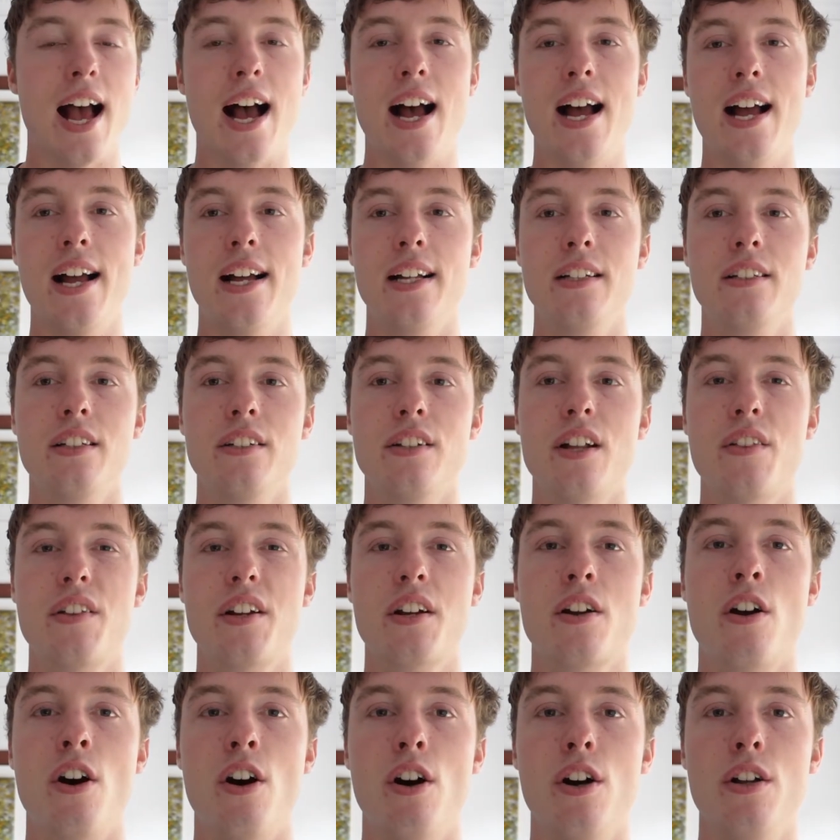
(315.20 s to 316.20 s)
And another
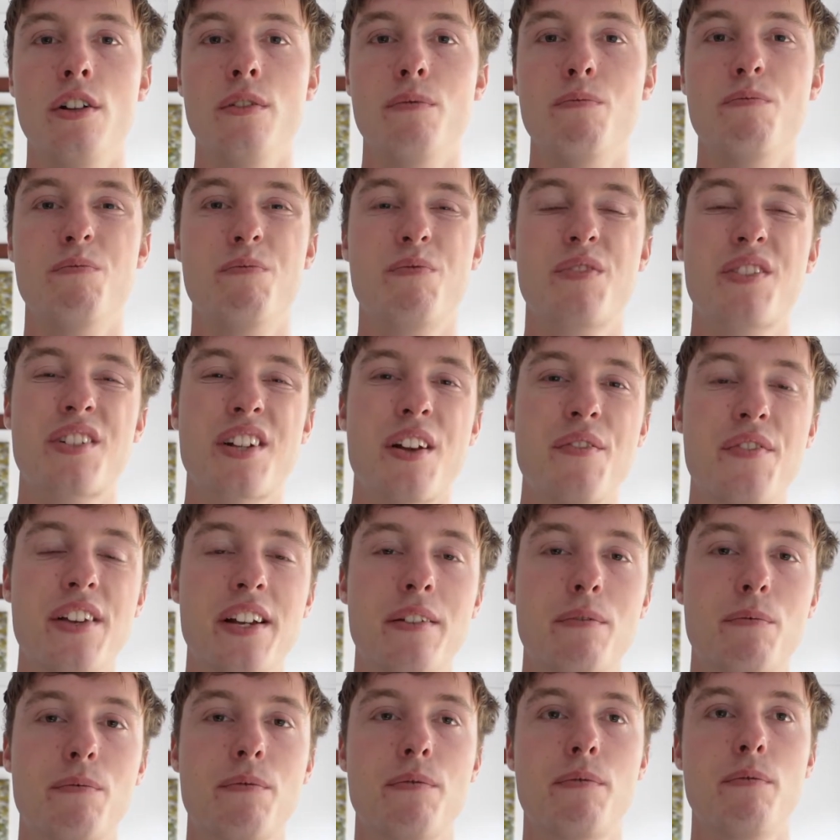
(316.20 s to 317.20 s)
con,
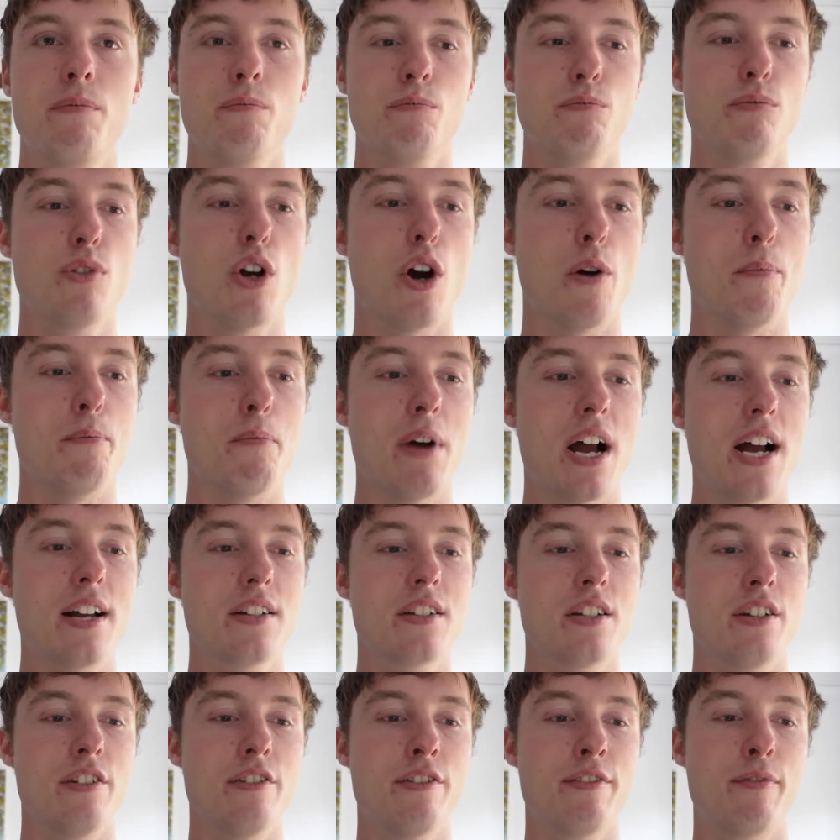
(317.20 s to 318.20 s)
something not
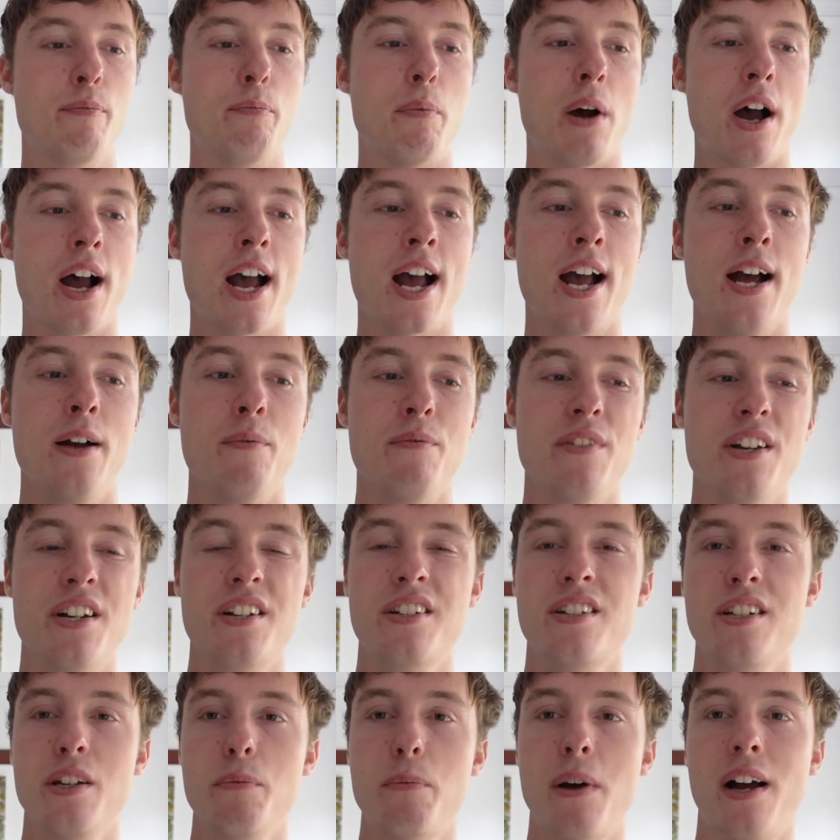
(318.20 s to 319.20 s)
massive, but their
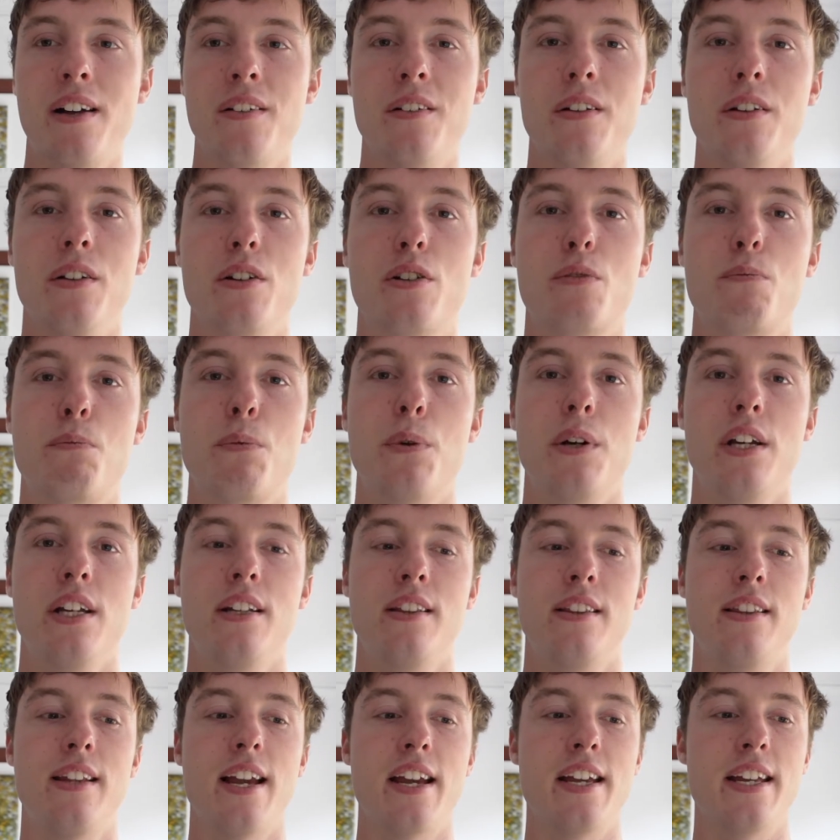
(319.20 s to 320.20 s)
cPanel looks pretty
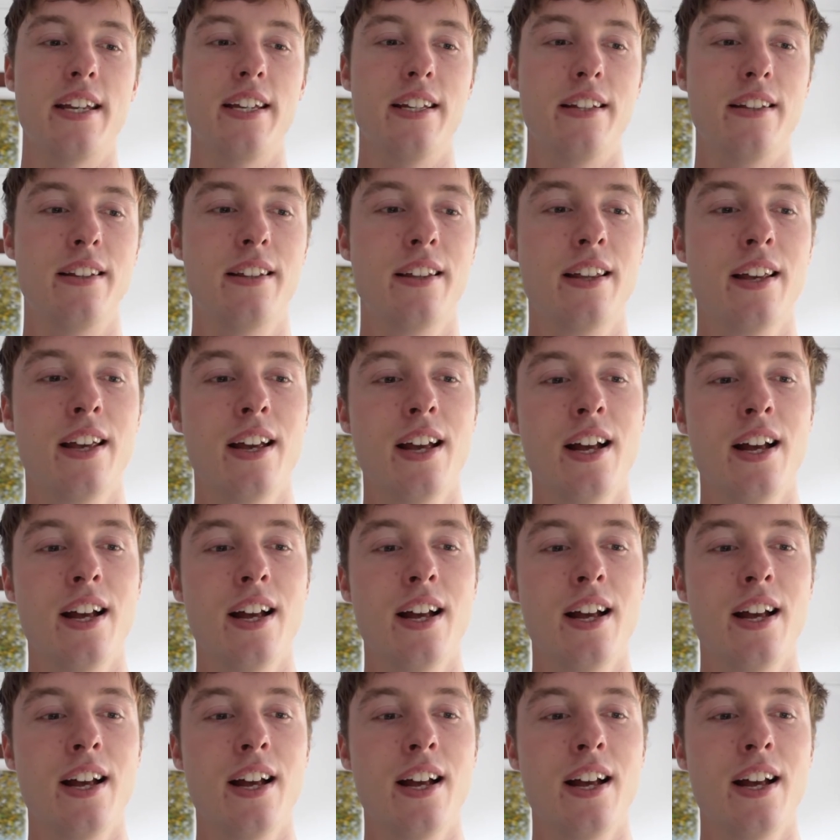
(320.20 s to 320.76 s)
dated.